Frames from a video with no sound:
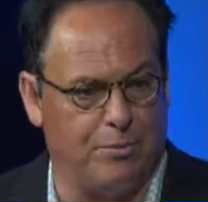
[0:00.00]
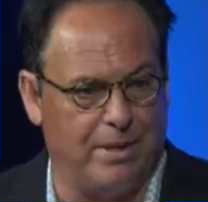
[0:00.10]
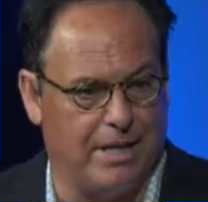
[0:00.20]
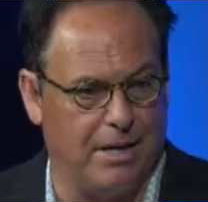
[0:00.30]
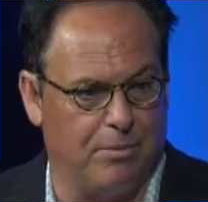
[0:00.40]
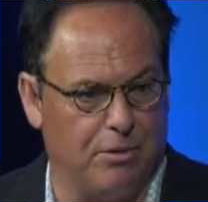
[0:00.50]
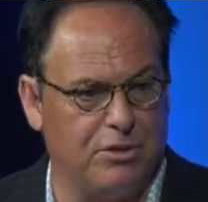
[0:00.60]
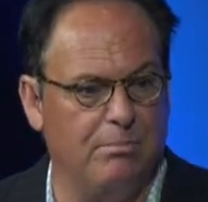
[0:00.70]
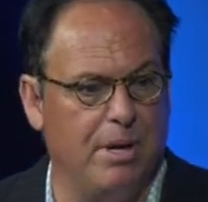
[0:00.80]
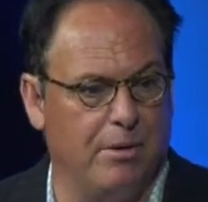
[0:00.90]
speak Hebrew. It's
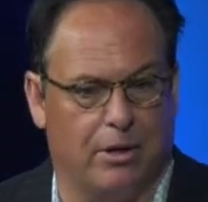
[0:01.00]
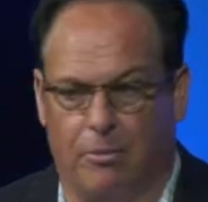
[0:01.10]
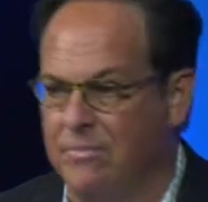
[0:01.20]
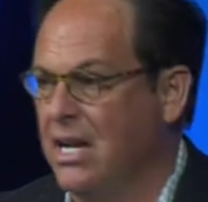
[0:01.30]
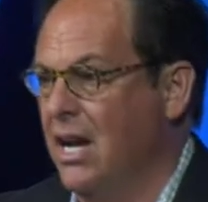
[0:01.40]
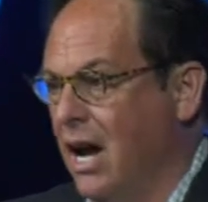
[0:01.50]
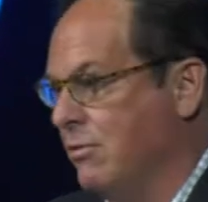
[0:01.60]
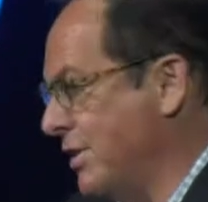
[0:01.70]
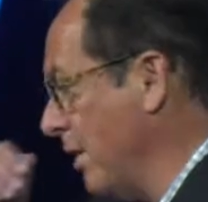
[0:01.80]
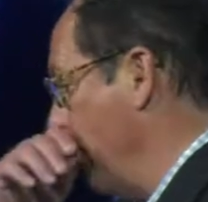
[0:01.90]
a miracle. I
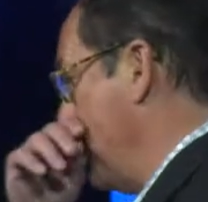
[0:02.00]
was there one